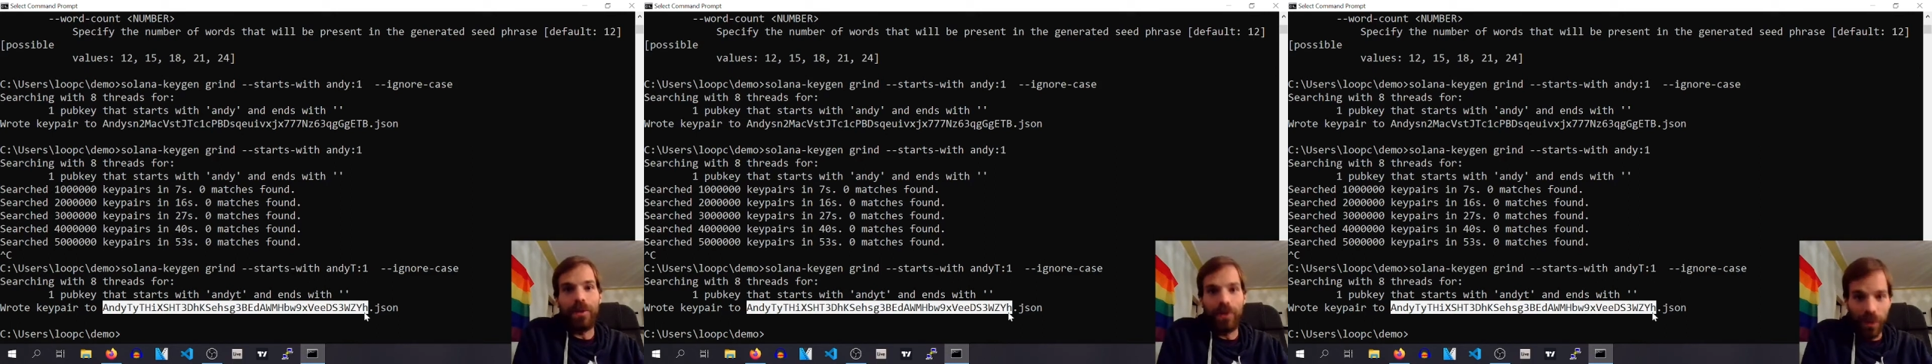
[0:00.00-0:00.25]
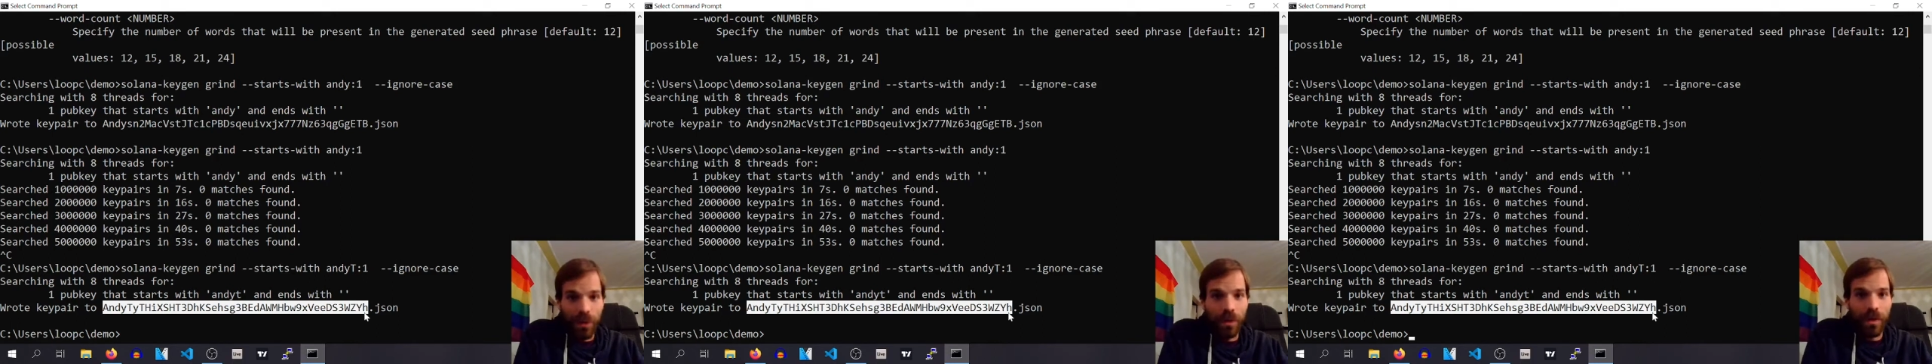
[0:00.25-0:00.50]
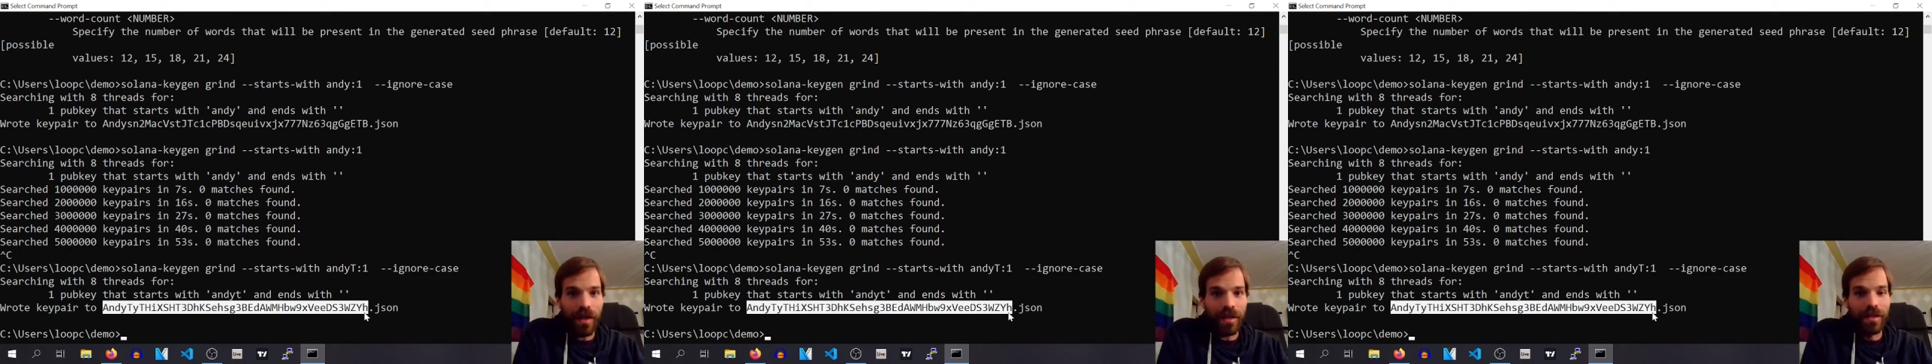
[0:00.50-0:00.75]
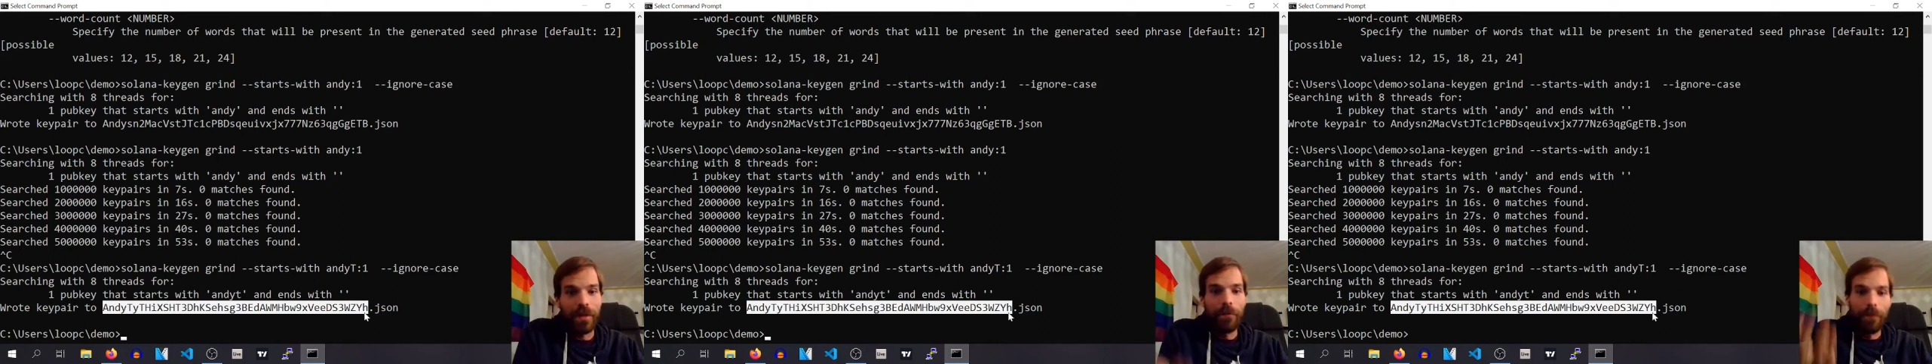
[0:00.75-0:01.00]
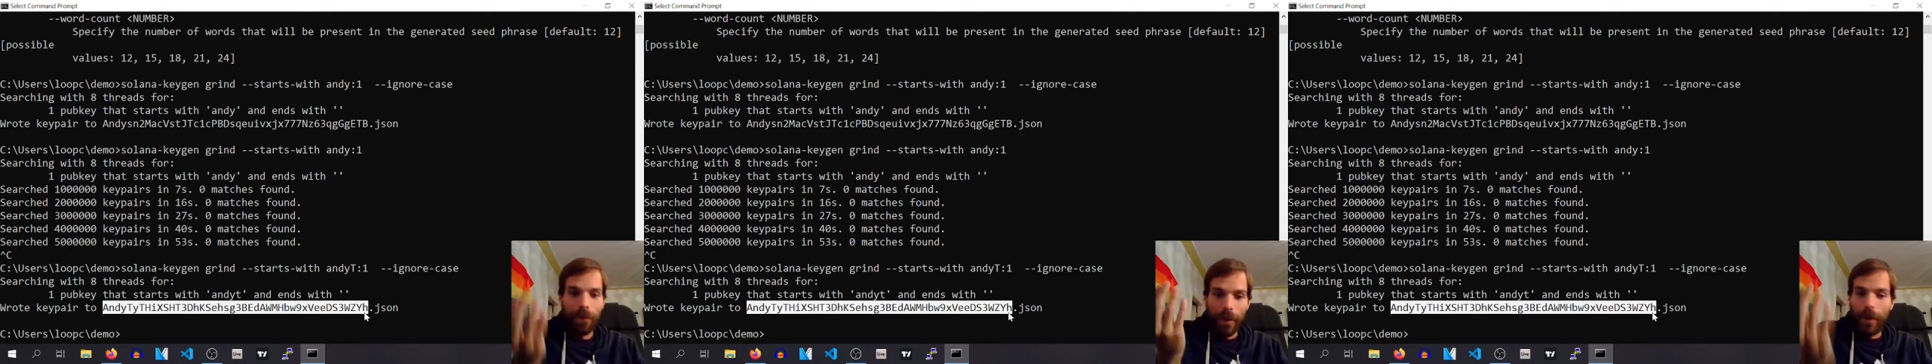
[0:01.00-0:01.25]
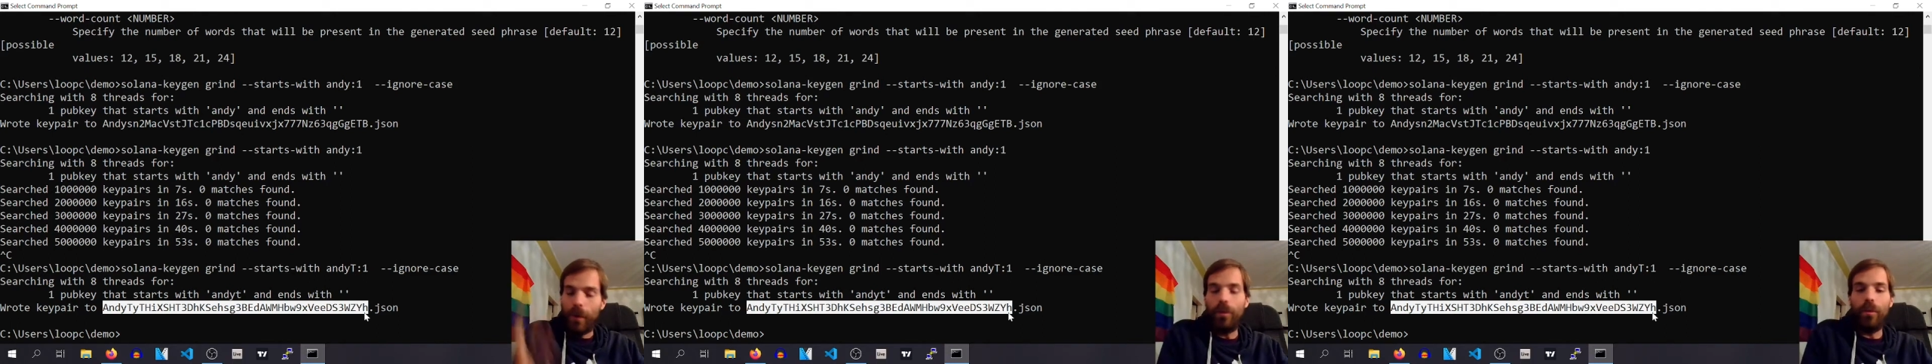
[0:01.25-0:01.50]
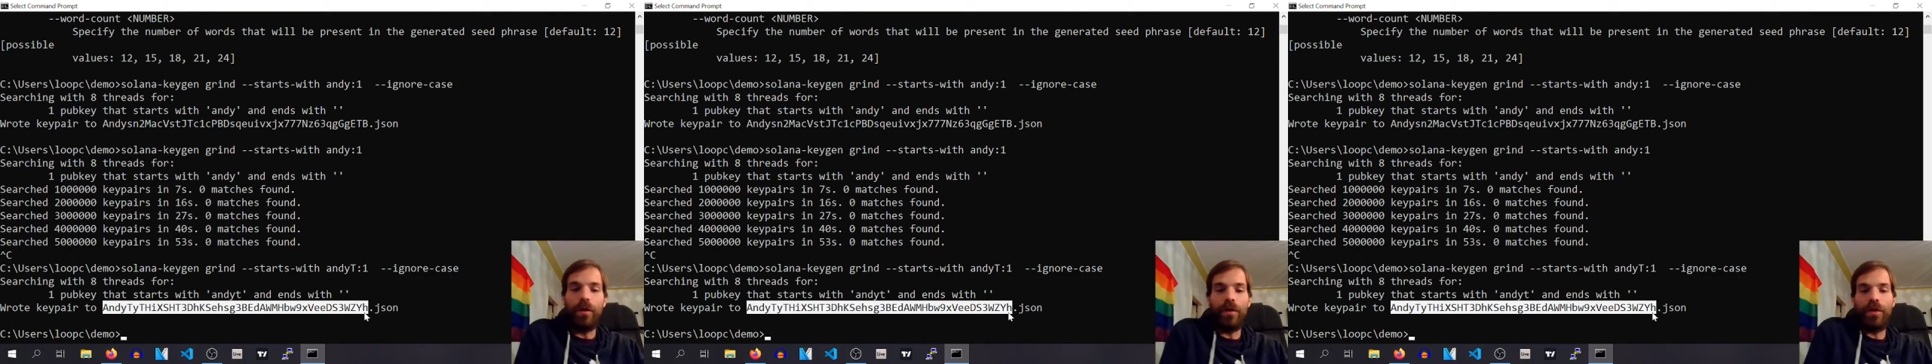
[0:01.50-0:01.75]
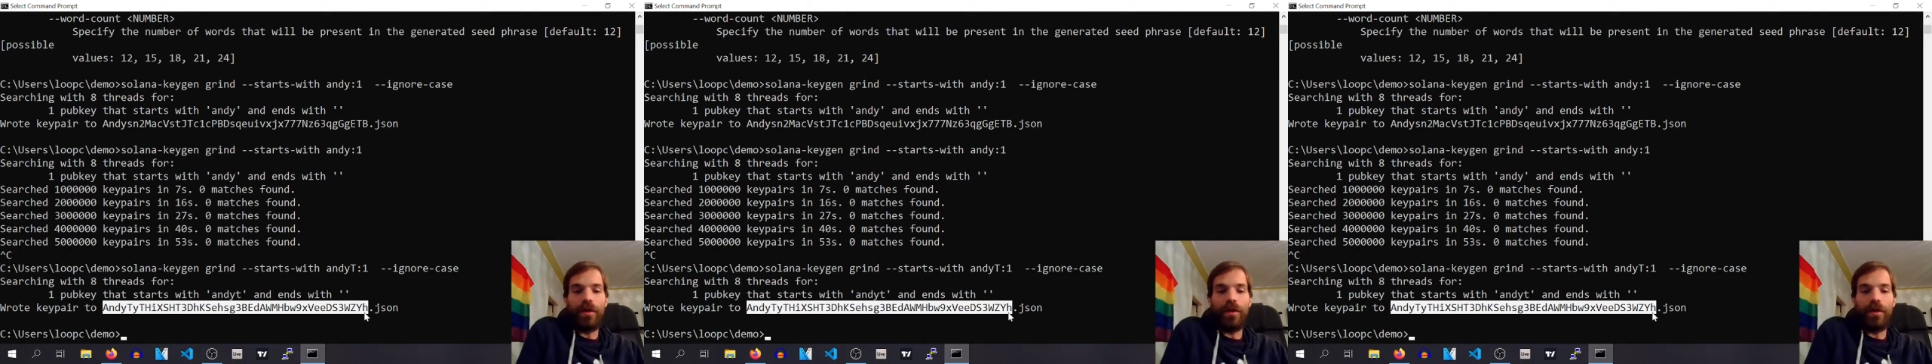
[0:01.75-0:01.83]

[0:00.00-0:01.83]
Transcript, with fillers: to do that with the